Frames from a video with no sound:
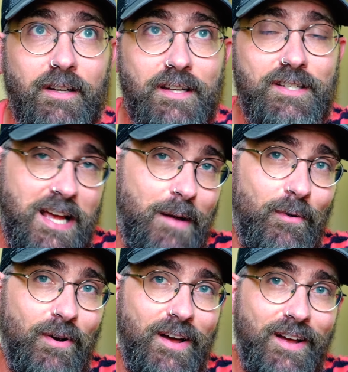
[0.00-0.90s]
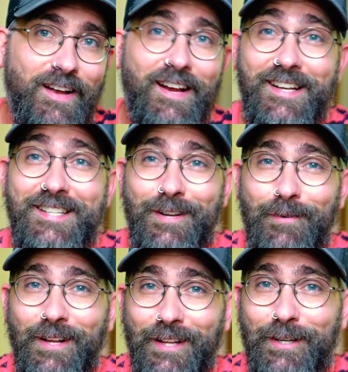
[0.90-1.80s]
this camera is
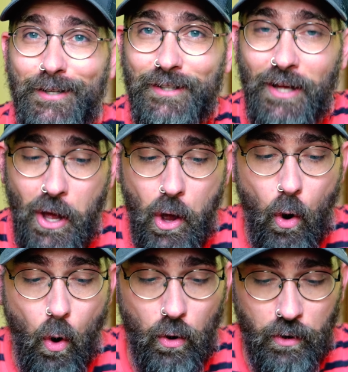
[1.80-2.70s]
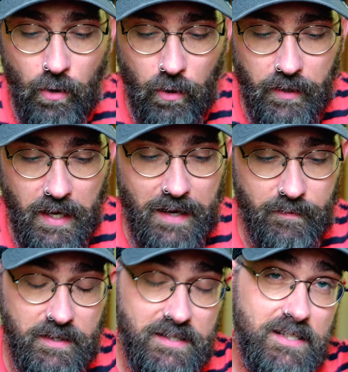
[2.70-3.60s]
really good or not,
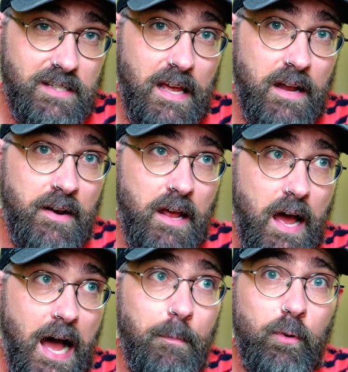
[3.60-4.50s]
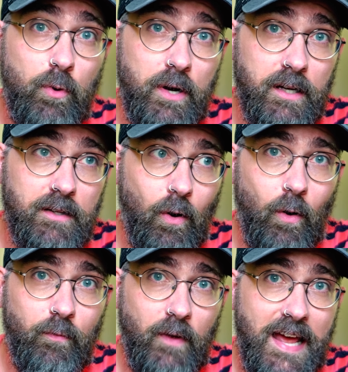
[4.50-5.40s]
if this is an upgrade
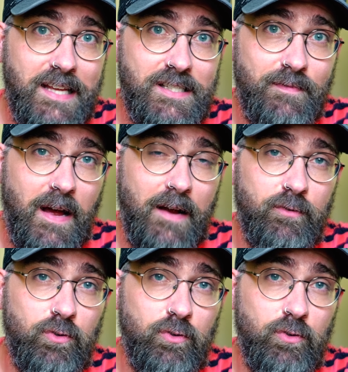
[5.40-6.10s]
of S5